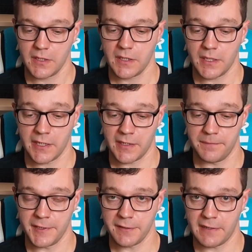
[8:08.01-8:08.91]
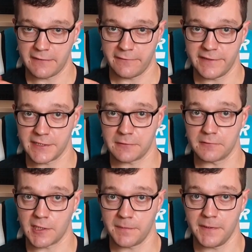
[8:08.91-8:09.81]
I don't have a physical
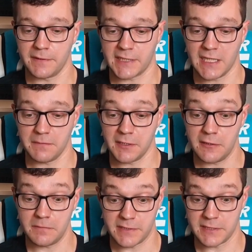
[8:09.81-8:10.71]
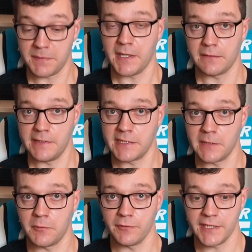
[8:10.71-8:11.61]
copy on the GameCube, which is part of the reason I
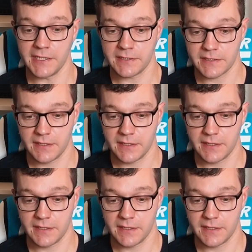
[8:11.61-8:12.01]
bought this.